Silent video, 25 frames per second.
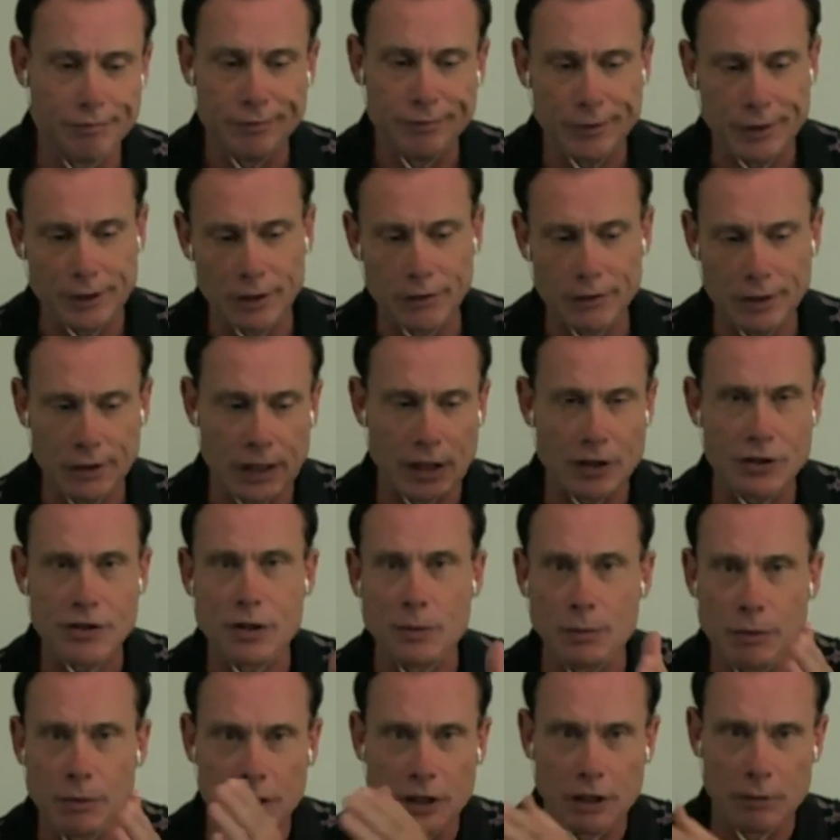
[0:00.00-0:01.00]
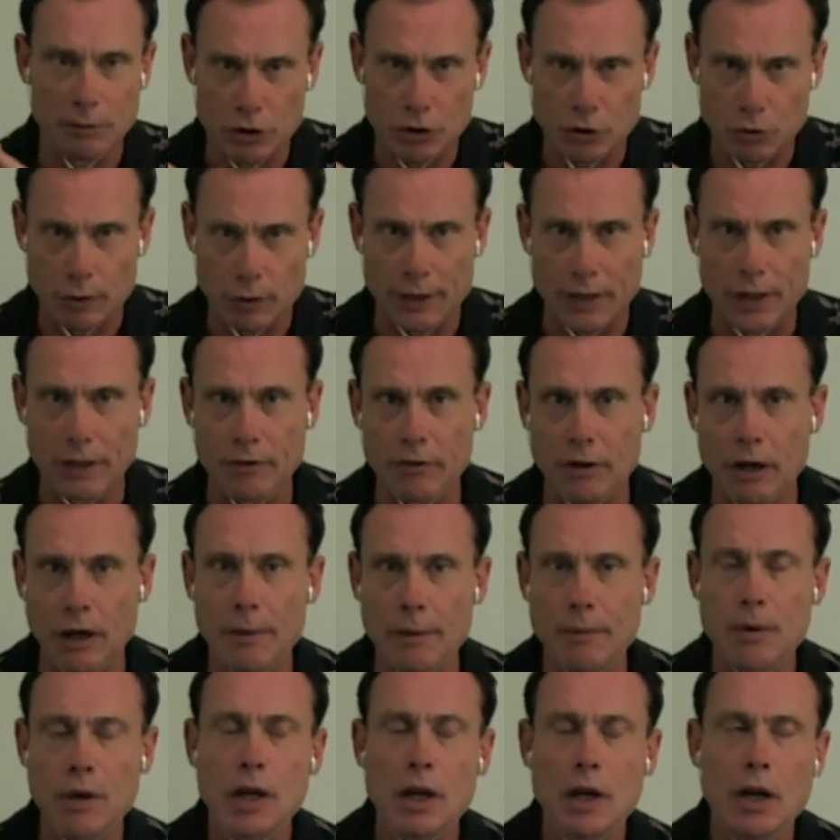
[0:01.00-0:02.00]
you know you got somebody in between,
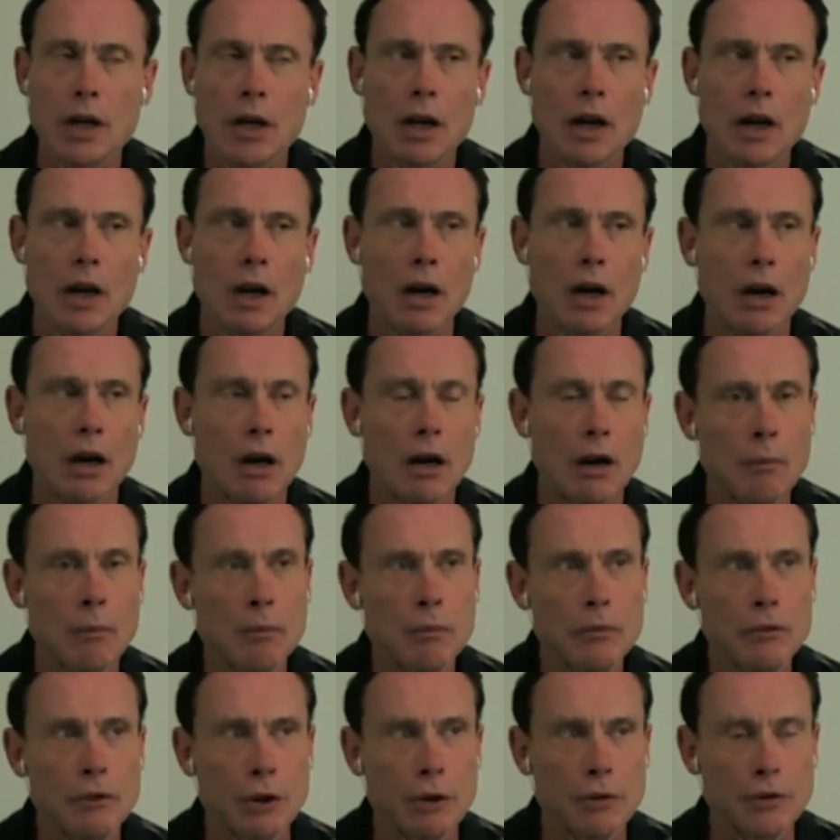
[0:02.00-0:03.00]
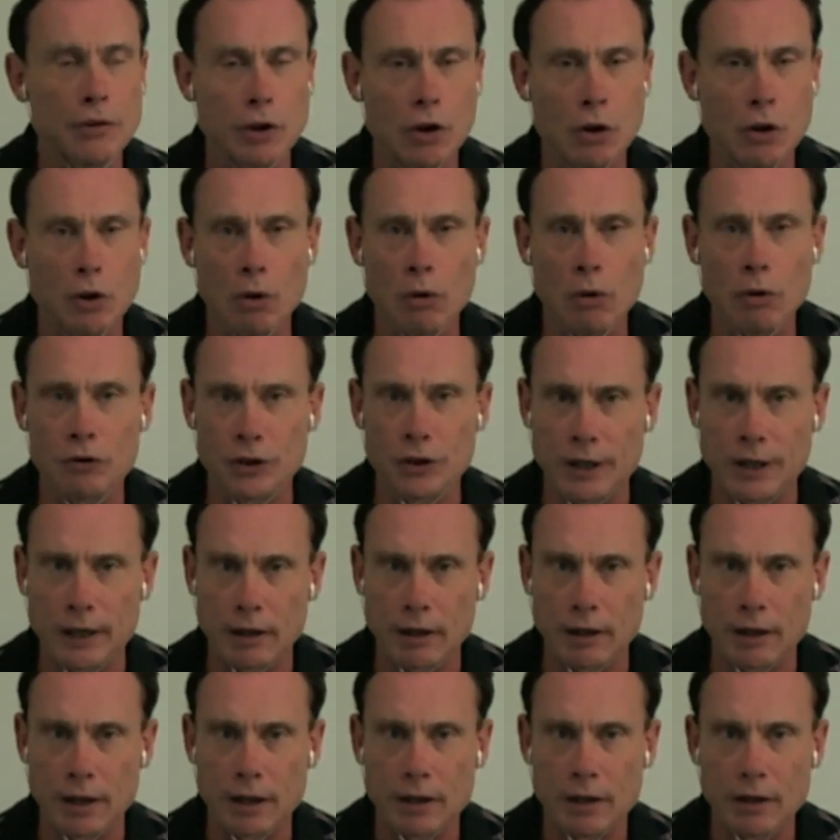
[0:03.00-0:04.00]
right? Um, so if you're
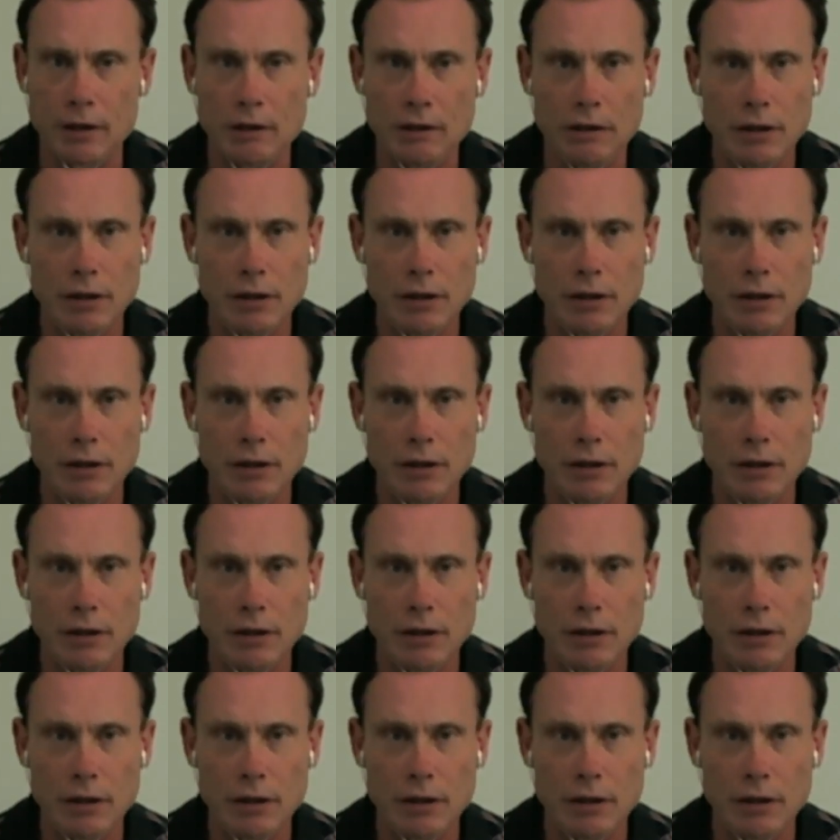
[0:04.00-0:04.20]
wholesaling,